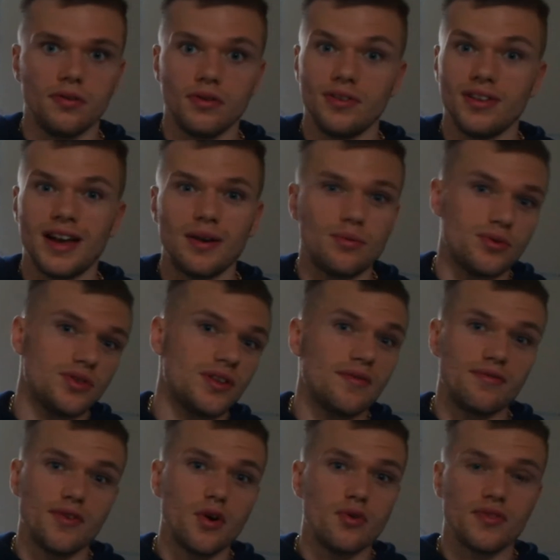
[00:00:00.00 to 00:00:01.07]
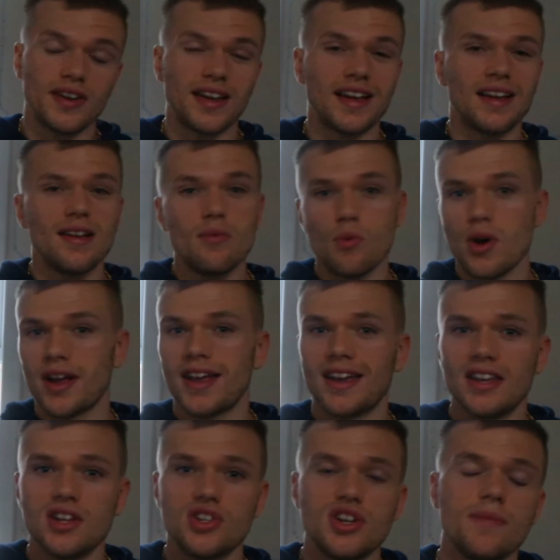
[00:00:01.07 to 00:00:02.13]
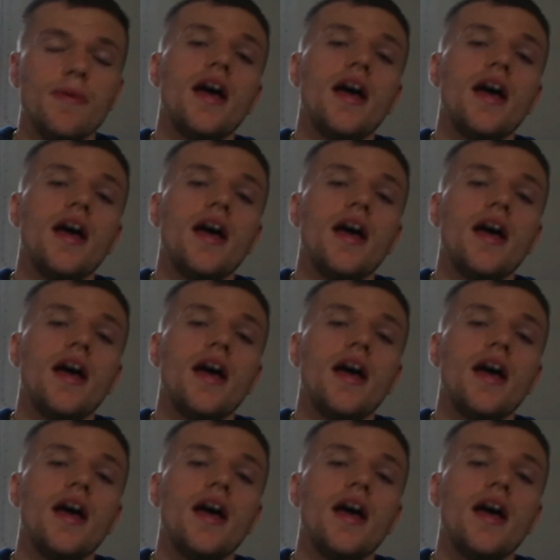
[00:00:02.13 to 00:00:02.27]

that was involving working in a gym,